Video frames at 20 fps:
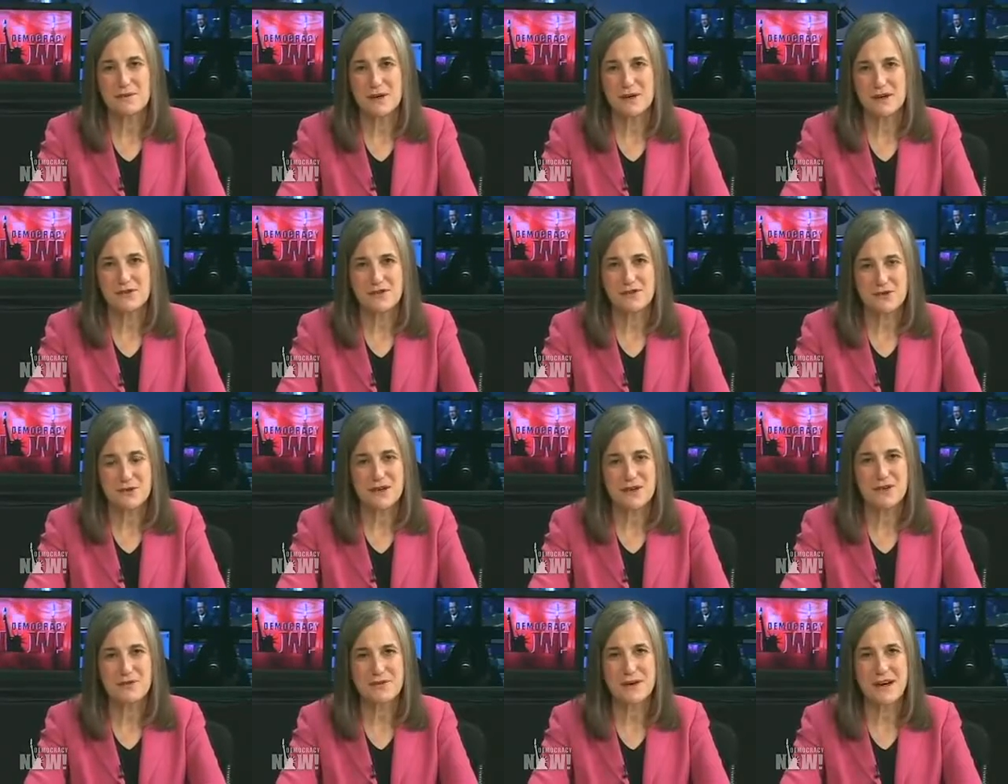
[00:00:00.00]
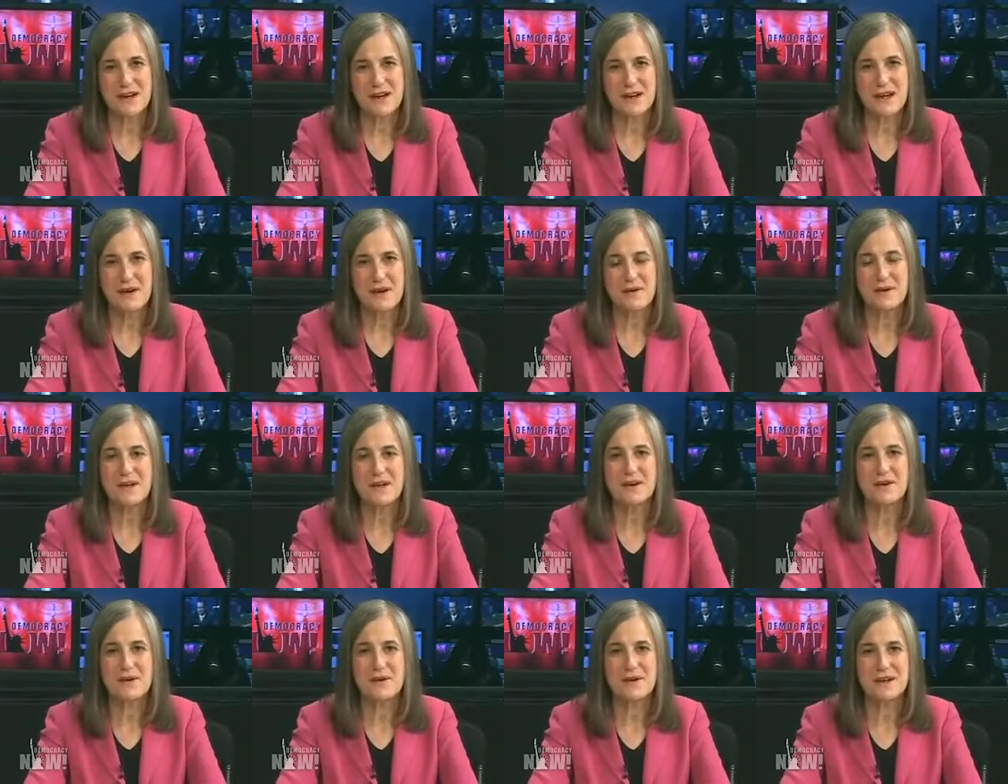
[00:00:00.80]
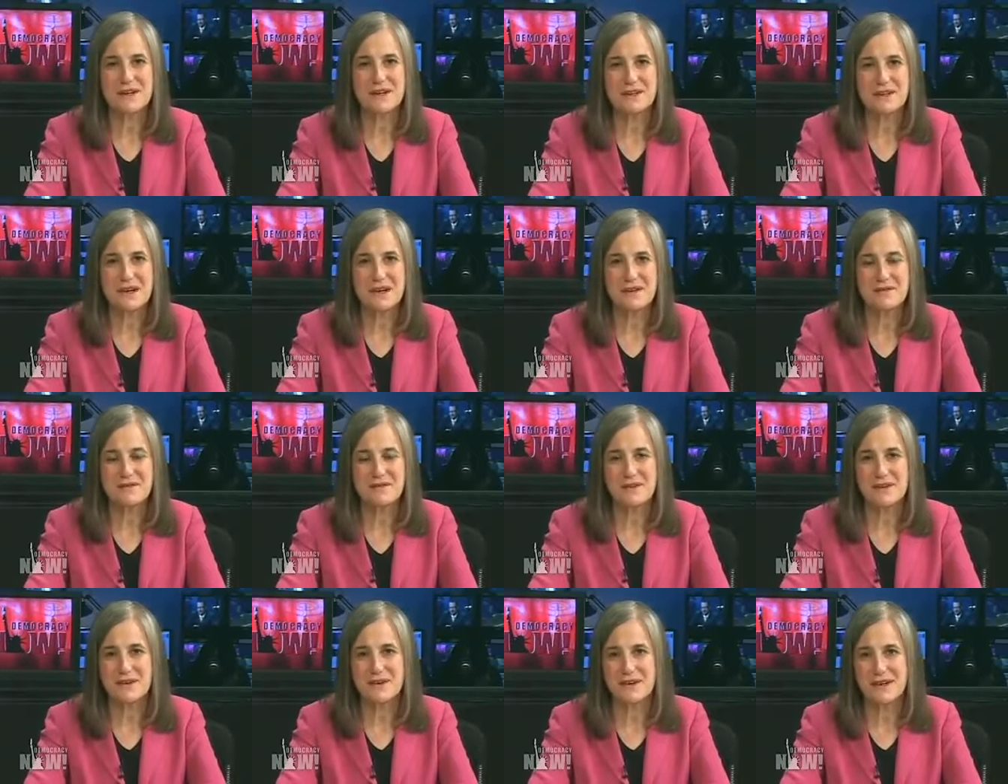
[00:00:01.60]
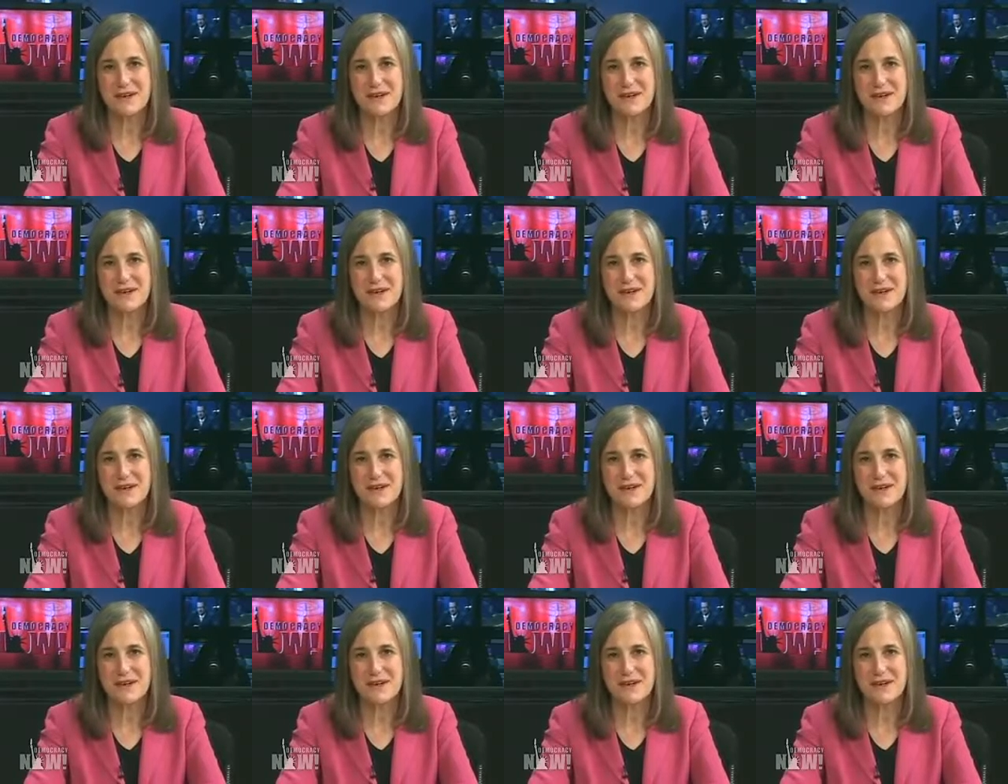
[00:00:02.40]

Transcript: We're joined right now here in Denver